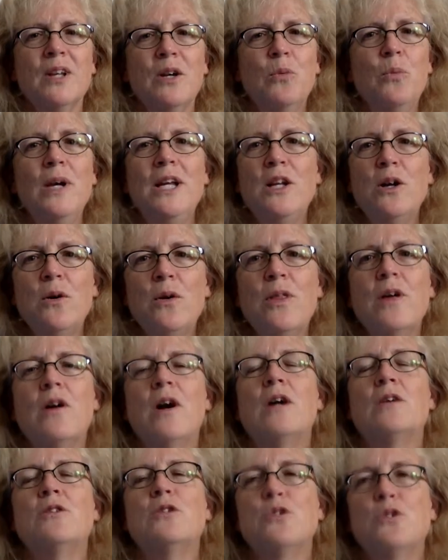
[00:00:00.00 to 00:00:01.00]
We know there
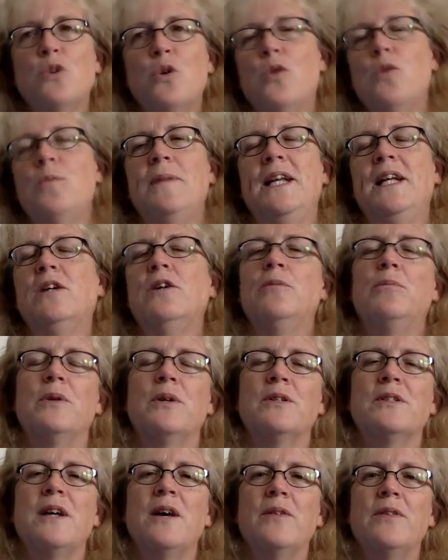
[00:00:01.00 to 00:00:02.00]
are so many good
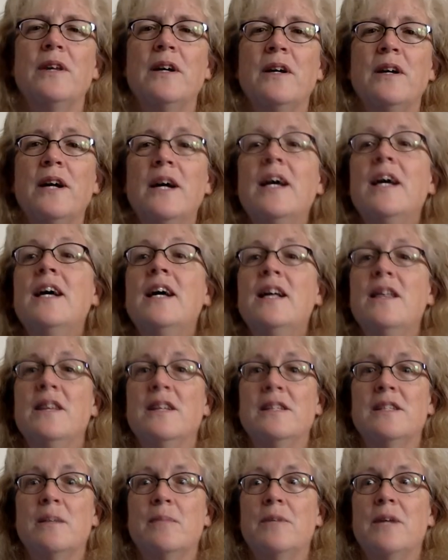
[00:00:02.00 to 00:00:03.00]
books out there
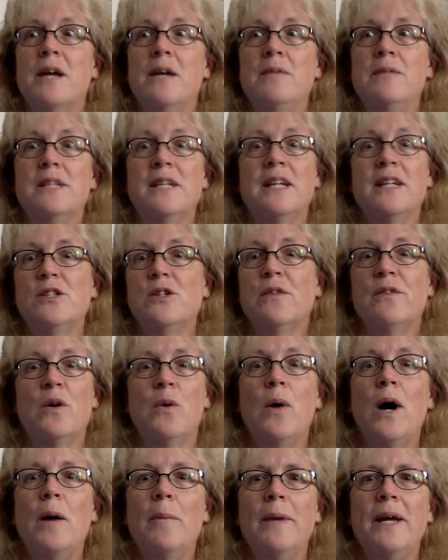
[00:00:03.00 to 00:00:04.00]
that sometimes it gets
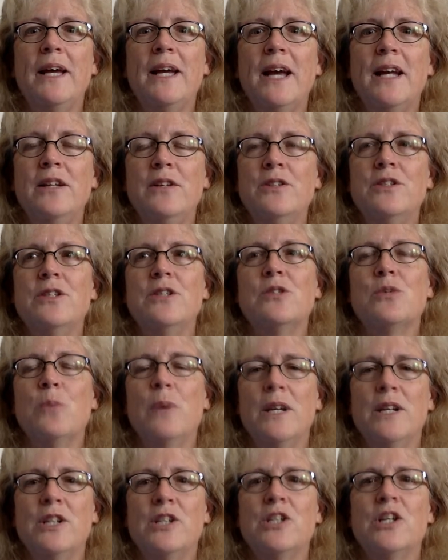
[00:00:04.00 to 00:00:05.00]
overwhelming and you just
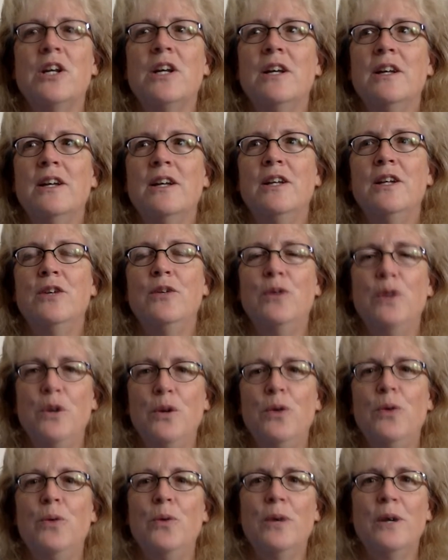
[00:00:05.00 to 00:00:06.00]
wish you
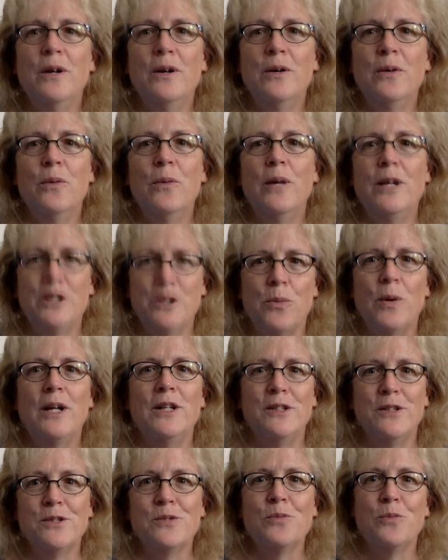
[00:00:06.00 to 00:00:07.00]
knew which
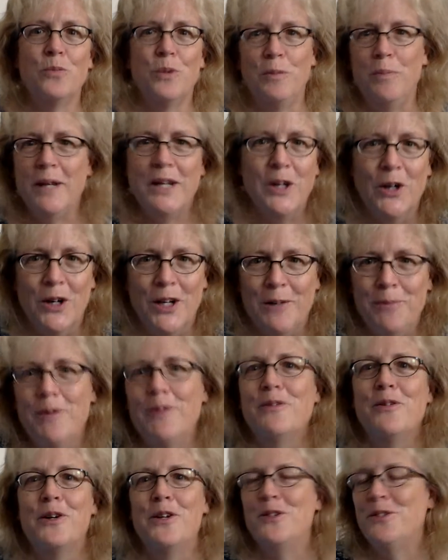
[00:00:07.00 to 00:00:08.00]
ones would be good
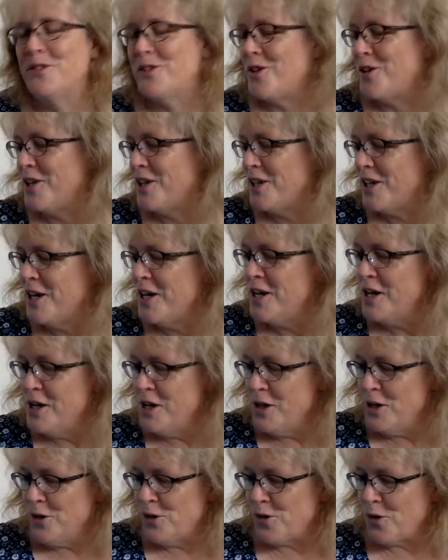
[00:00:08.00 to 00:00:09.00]
before you started.
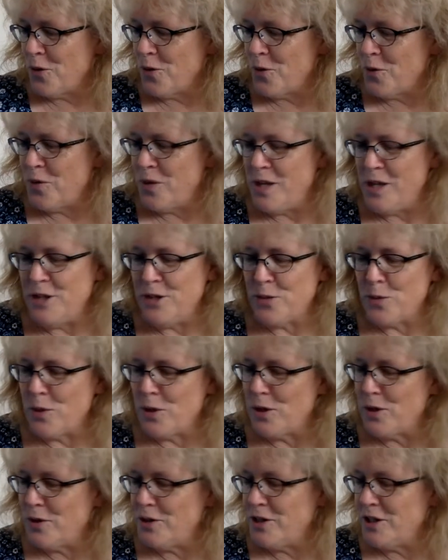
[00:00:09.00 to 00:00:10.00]
So these
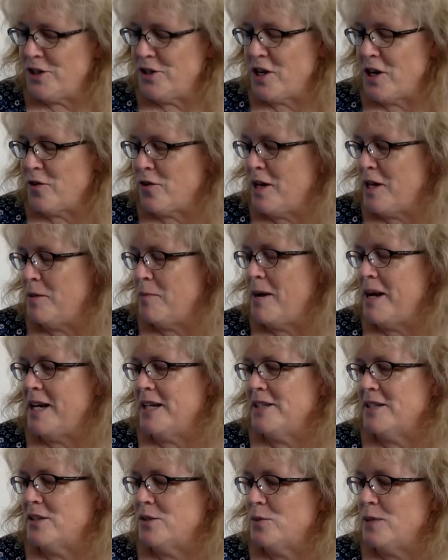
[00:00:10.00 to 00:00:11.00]
were just generated by
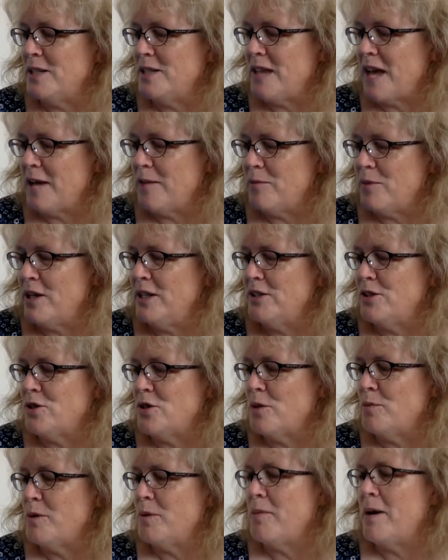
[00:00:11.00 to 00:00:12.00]
us as we sat and
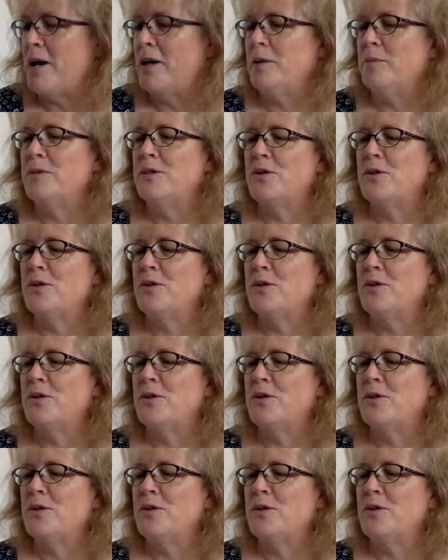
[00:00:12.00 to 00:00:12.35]
brainstormed about them.